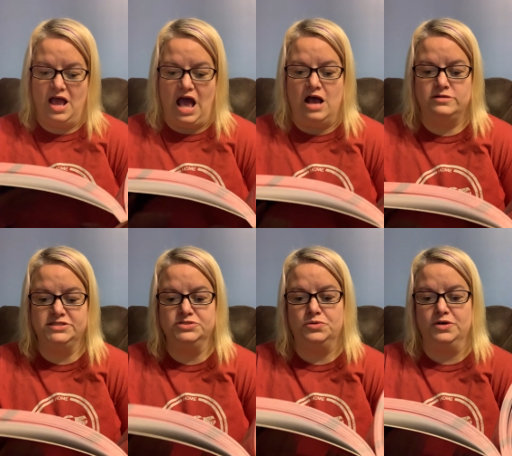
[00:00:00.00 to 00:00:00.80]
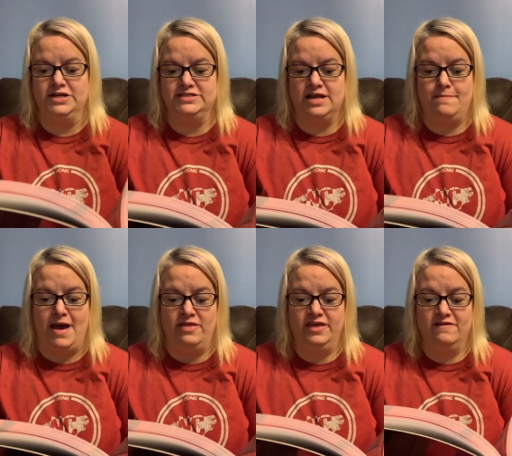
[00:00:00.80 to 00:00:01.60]
All stories
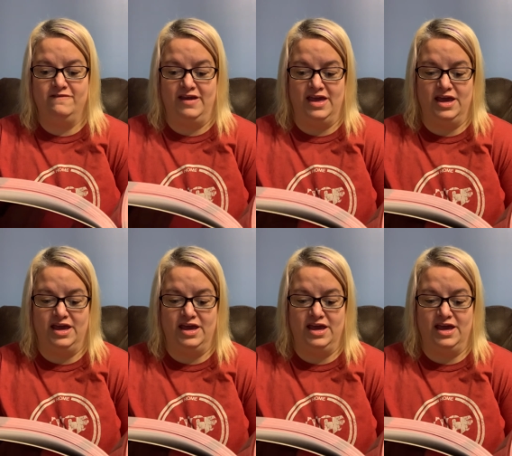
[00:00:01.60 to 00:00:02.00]
about the event